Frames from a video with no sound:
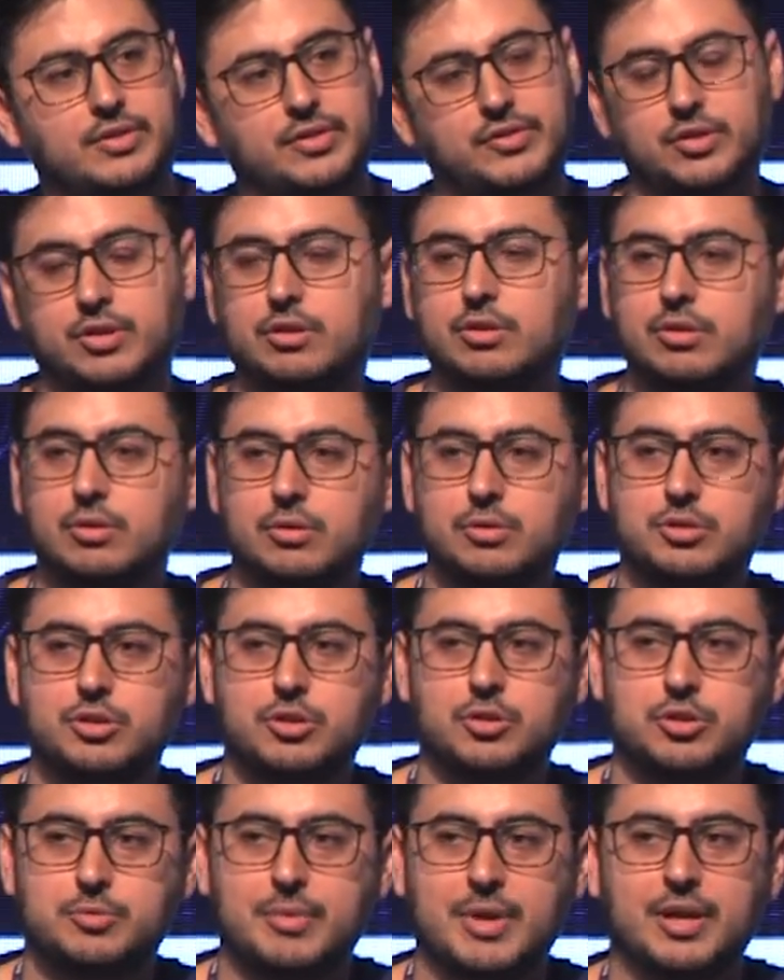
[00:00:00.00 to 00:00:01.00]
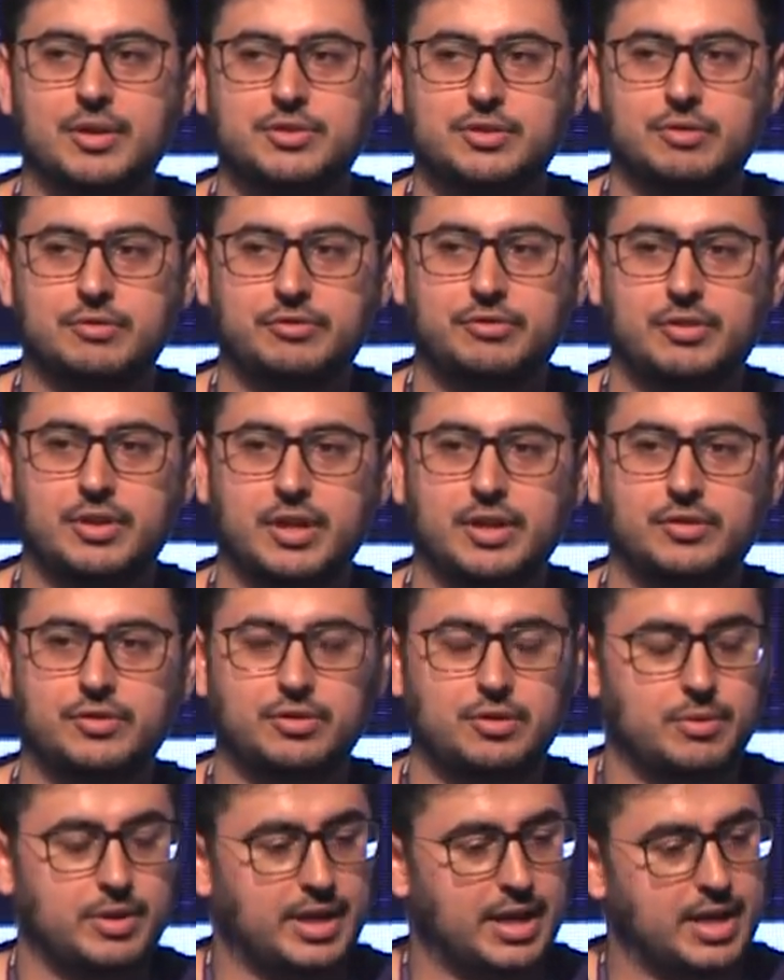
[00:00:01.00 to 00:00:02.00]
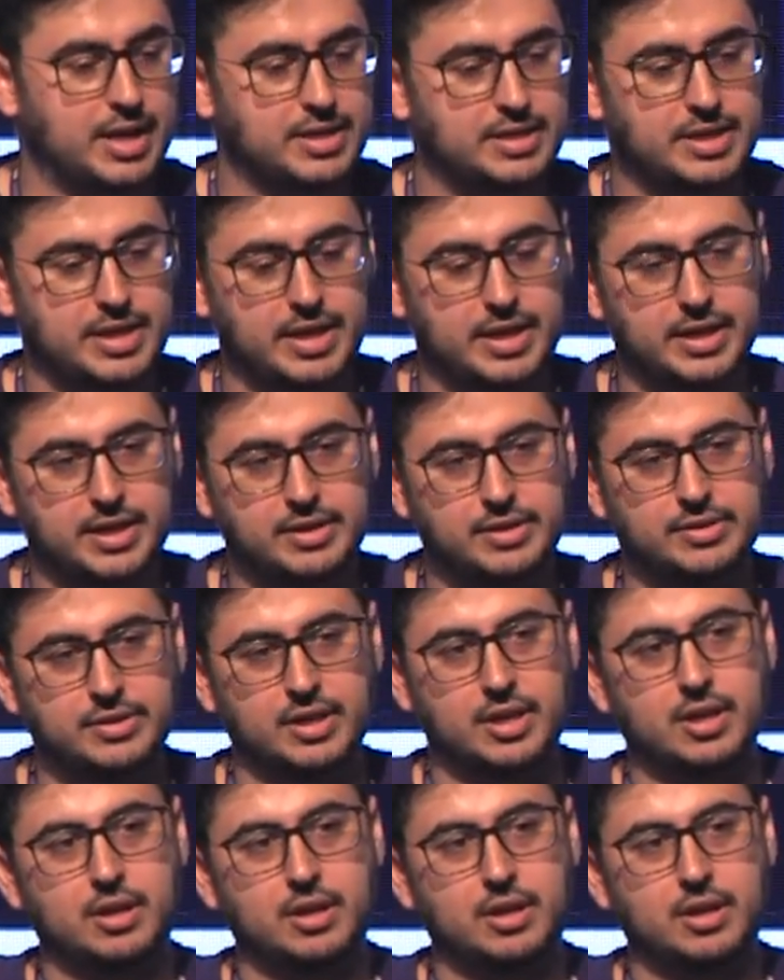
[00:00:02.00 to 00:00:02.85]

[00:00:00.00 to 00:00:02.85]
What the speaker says: That's a huge, huge milestone for us, going end to end,